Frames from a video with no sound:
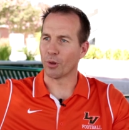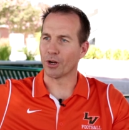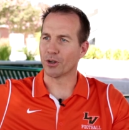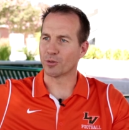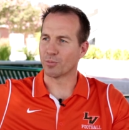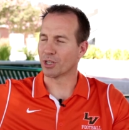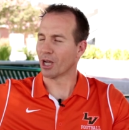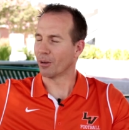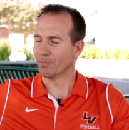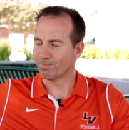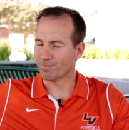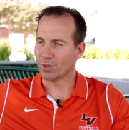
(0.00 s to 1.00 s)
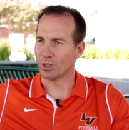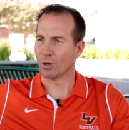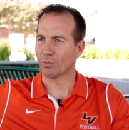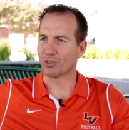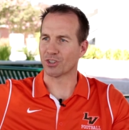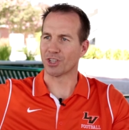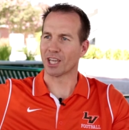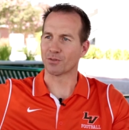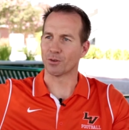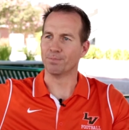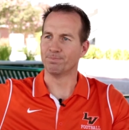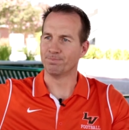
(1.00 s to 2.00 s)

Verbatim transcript: players become you know successful.